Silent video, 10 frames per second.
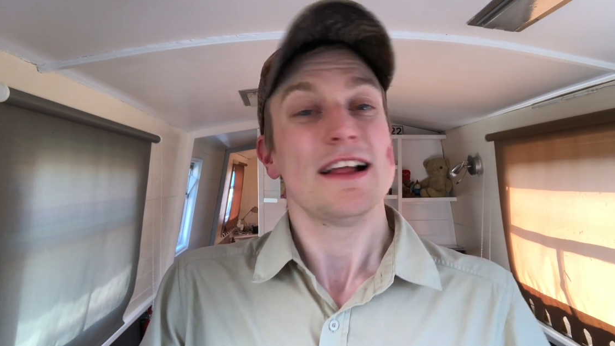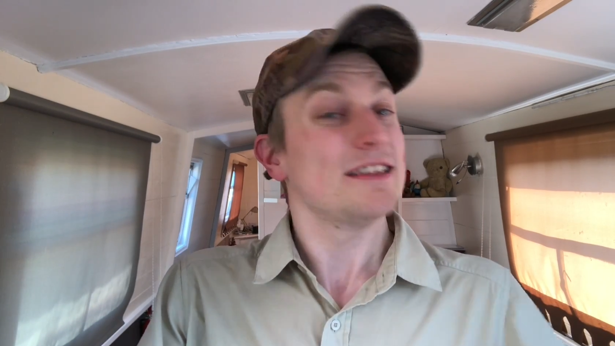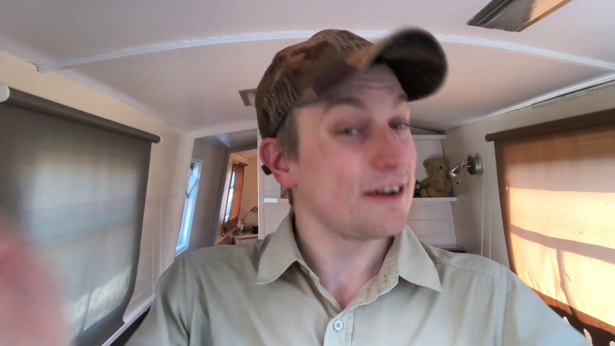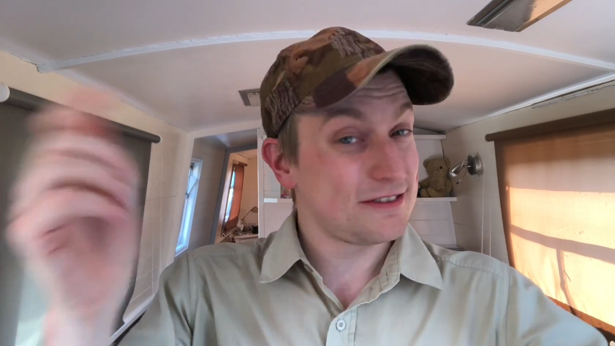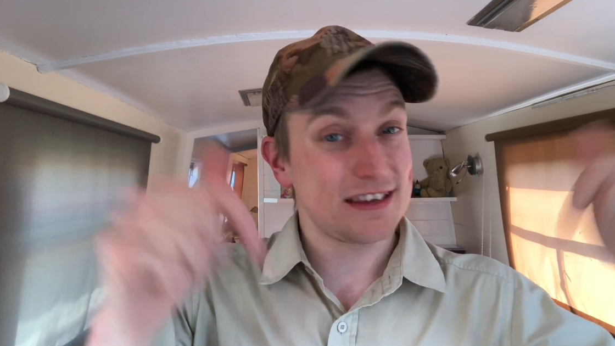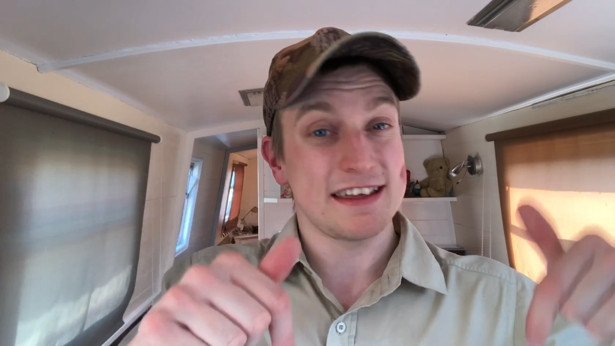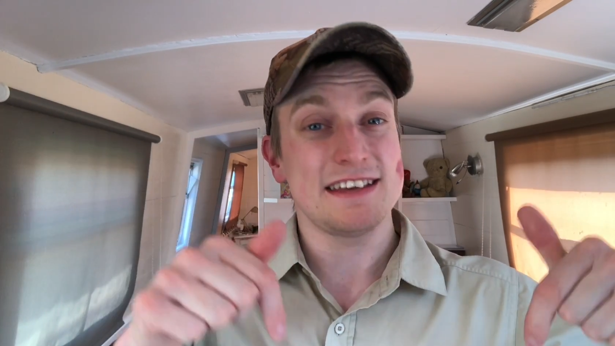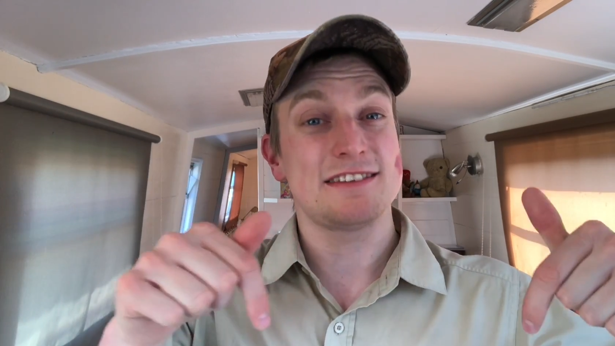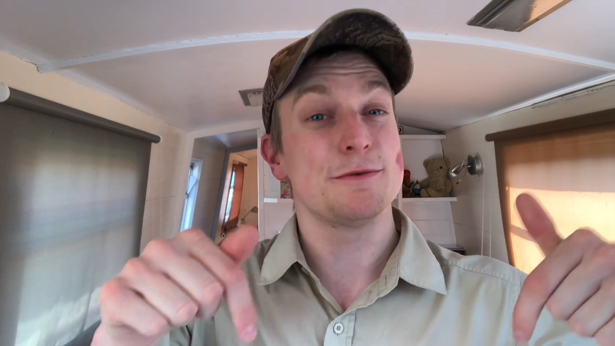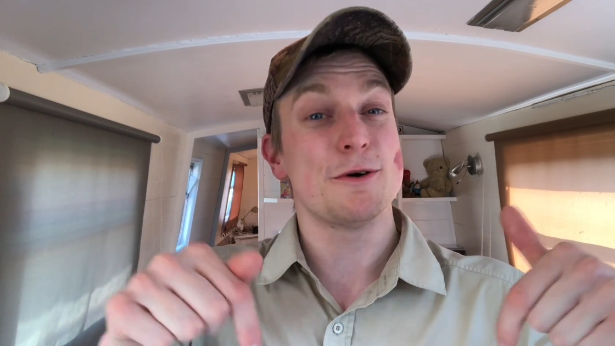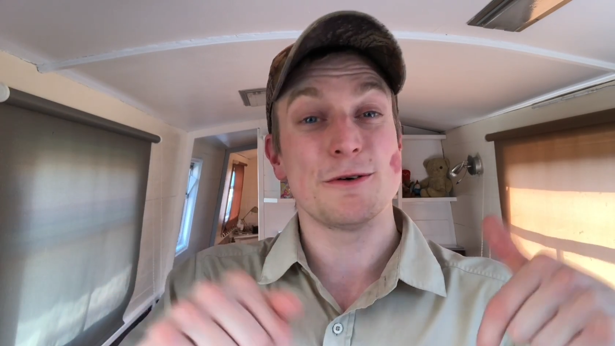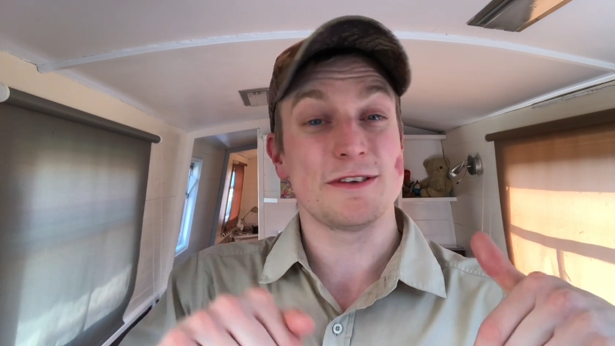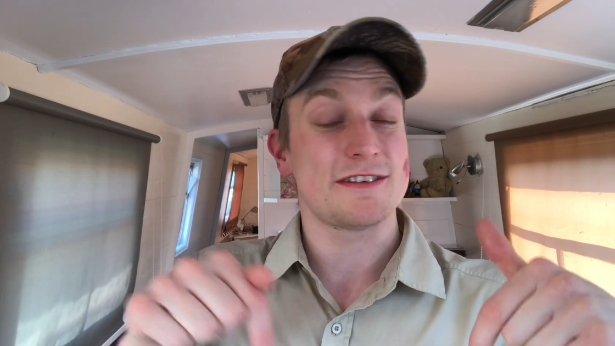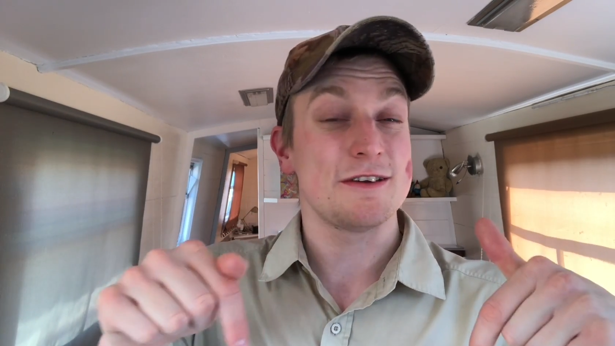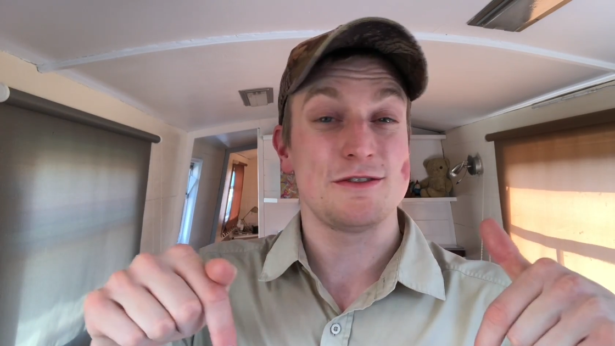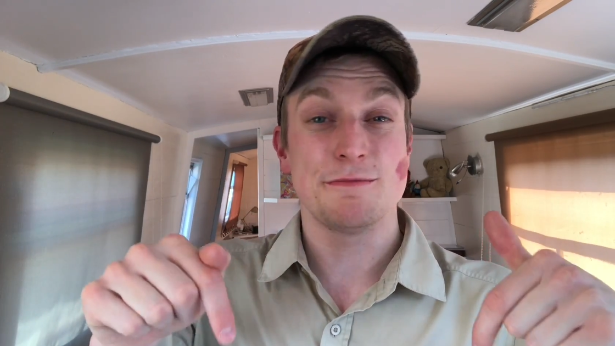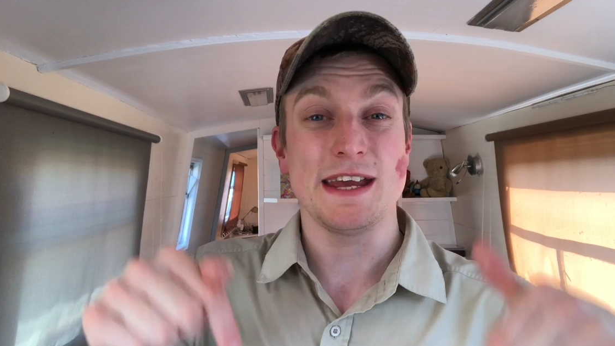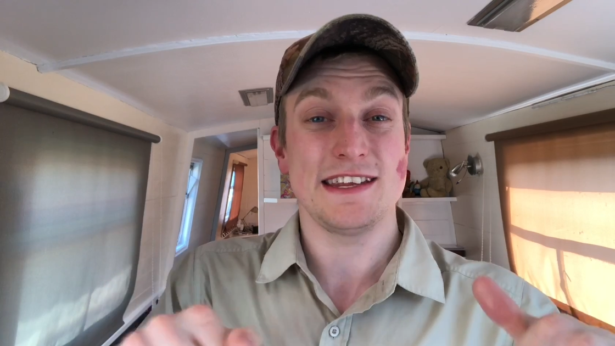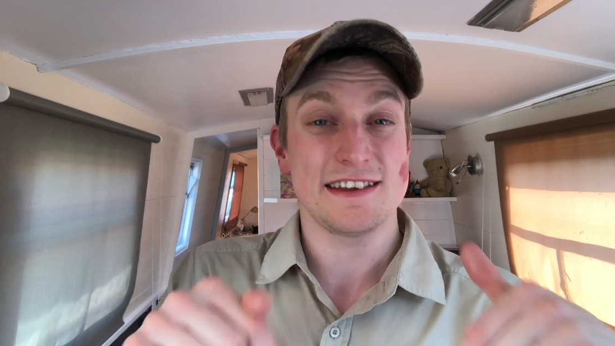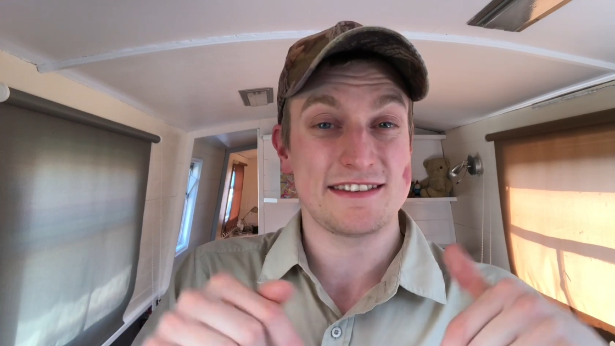Loads of links to all the social
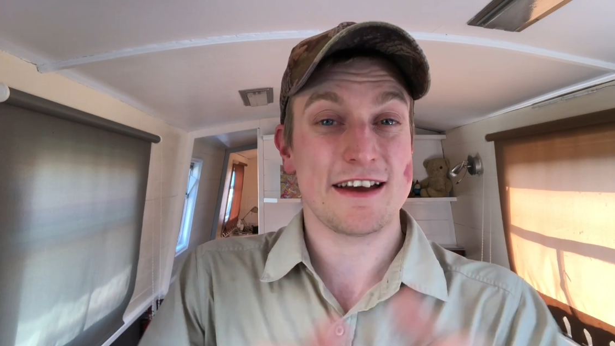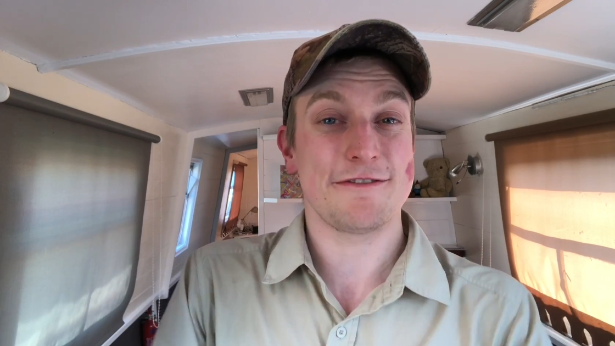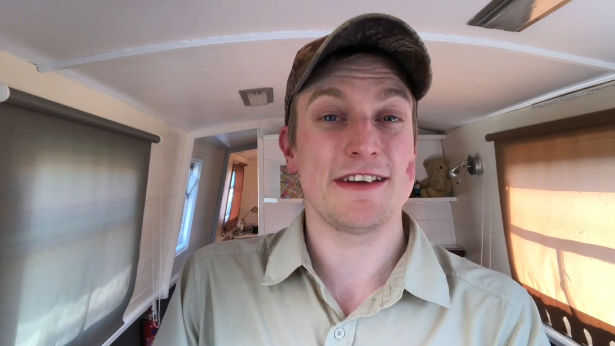media stuff